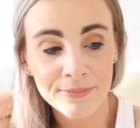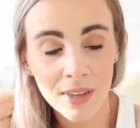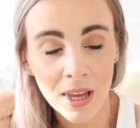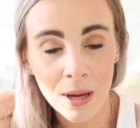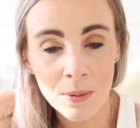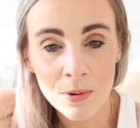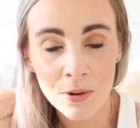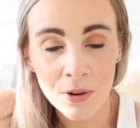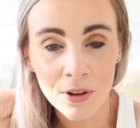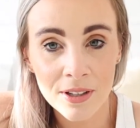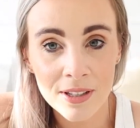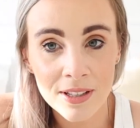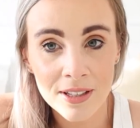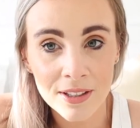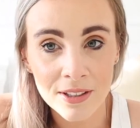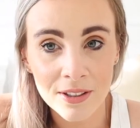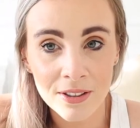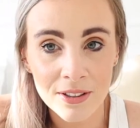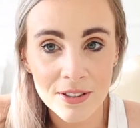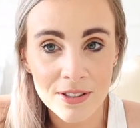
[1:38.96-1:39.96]
I'm not
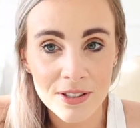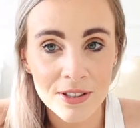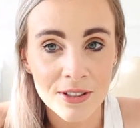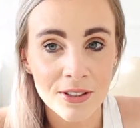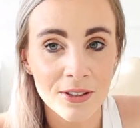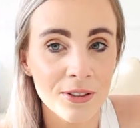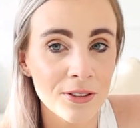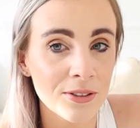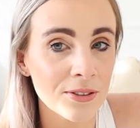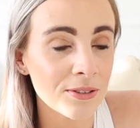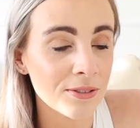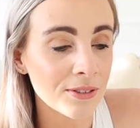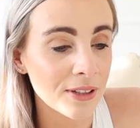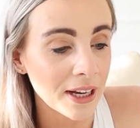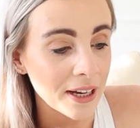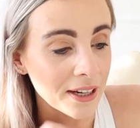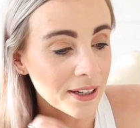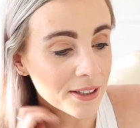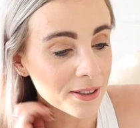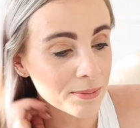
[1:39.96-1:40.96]
gonna continue
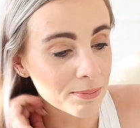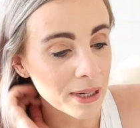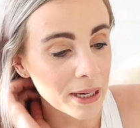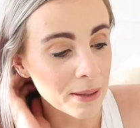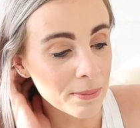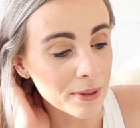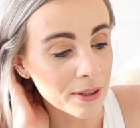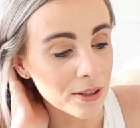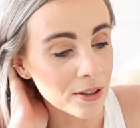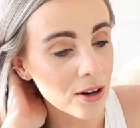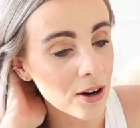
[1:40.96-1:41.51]
like babbling